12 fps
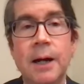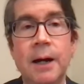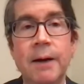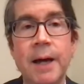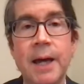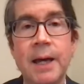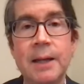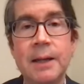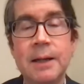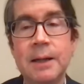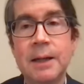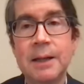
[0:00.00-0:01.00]

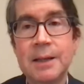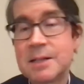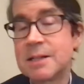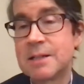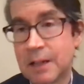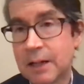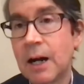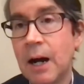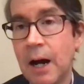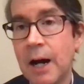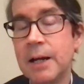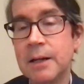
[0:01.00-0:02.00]
and this is the
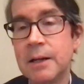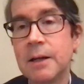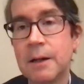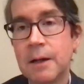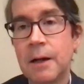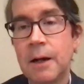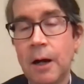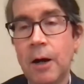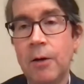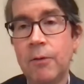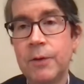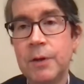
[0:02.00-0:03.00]
kind
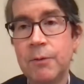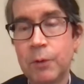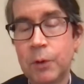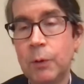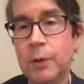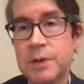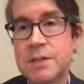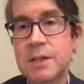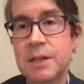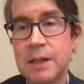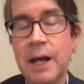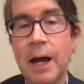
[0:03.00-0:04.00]
of influence
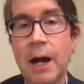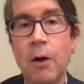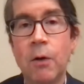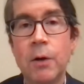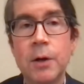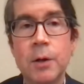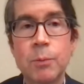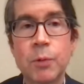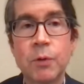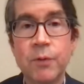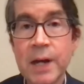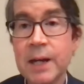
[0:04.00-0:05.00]
that now
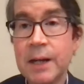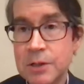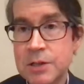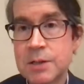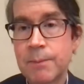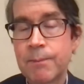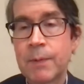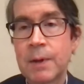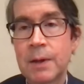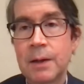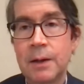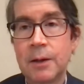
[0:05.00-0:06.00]
pervades
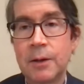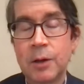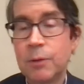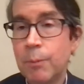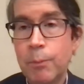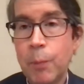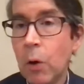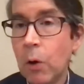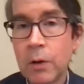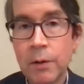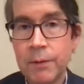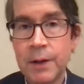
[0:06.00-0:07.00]
the
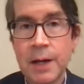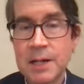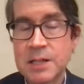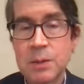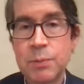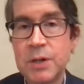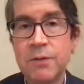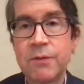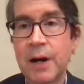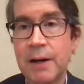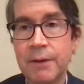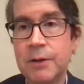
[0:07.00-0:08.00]
bulk of the S&P
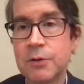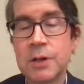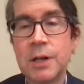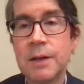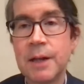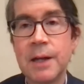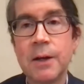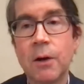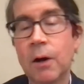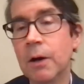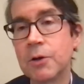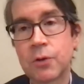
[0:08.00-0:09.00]
500, and they
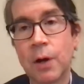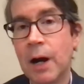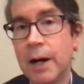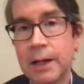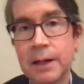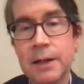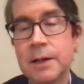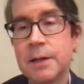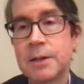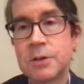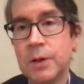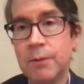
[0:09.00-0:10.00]
are trying
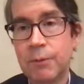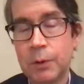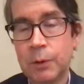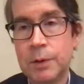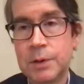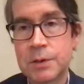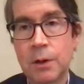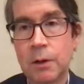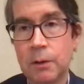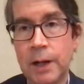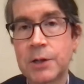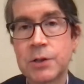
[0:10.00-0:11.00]
to influence our
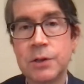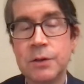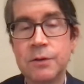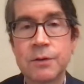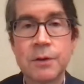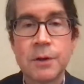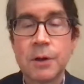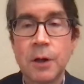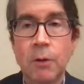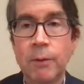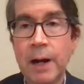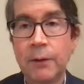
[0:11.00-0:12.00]
elections
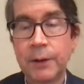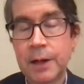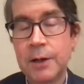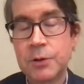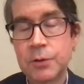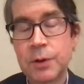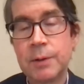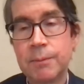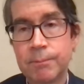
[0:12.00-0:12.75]
around the country.